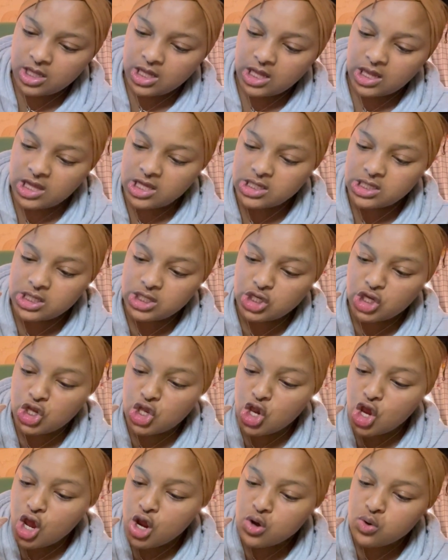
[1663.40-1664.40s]
This is a
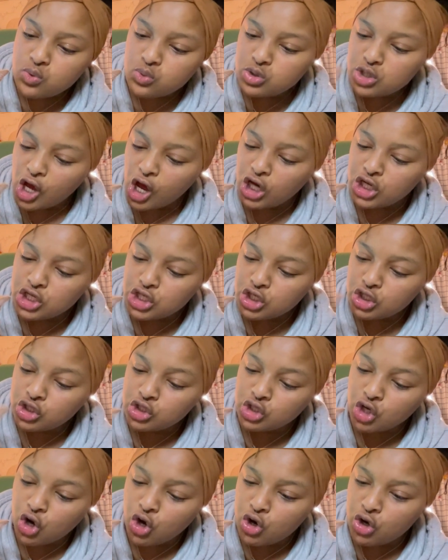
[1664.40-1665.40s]
no-touch
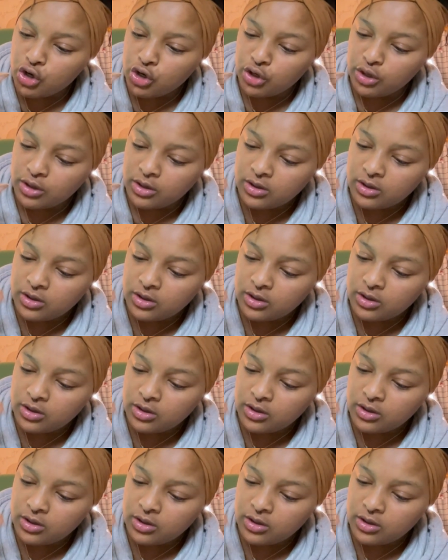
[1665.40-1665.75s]
zone.